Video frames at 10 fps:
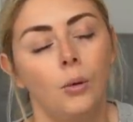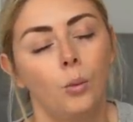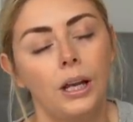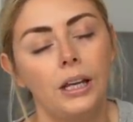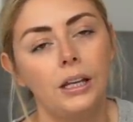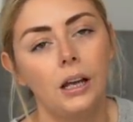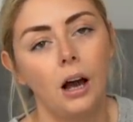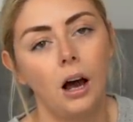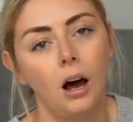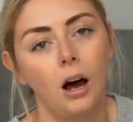we
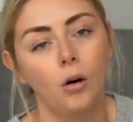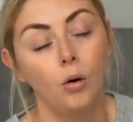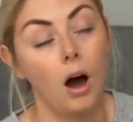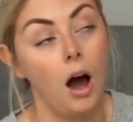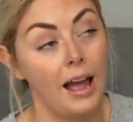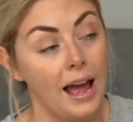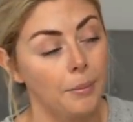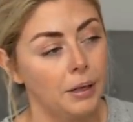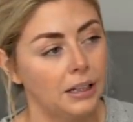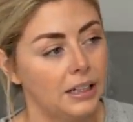are, or I
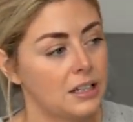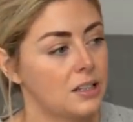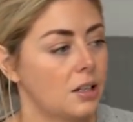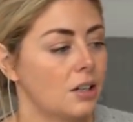am at least,